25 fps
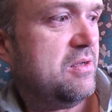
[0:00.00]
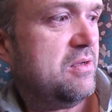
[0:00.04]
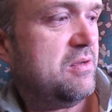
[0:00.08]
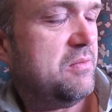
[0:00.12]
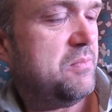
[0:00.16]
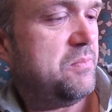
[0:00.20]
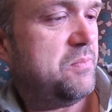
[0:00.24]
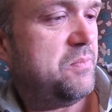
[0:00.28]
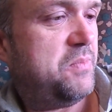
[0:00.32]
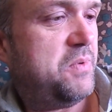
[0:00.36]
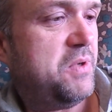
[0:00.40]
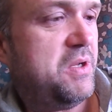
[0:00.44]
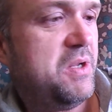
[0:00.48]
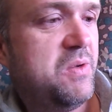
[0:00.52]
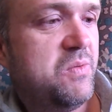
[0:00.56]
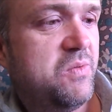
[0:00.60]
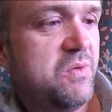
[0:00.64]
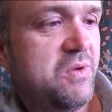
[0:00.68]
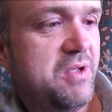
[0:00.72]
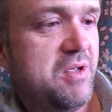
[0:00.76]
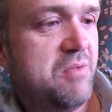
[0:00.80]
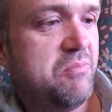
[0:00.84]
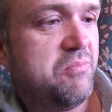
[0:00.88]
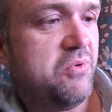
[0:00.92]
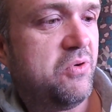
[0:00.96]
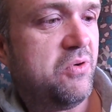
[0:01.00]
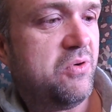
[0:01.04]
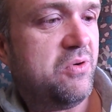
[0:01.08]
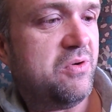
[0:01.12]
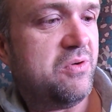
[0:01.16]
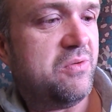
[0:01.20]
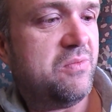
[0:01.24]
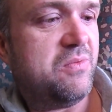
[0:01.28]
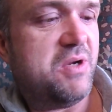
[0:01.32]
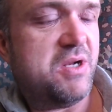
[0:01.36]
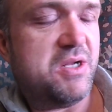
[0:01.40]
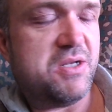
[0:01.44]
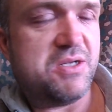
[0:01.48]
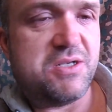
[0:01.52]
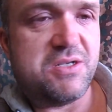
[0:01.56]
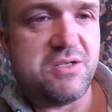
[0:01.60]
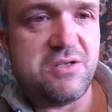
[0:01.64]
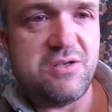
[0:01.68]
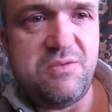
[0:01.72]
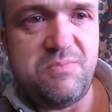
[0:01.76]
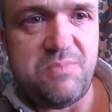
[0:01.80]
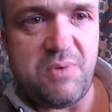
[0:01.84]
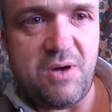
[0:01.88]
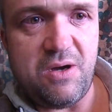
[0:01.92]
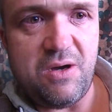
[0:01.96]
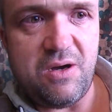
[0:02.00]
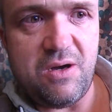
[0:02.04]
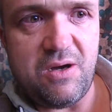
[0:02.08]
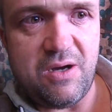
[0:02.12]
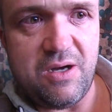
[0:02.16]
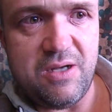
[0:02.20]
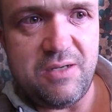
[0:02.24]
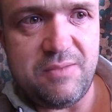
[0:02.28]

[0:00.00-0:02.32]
But equally important, when it's super hot,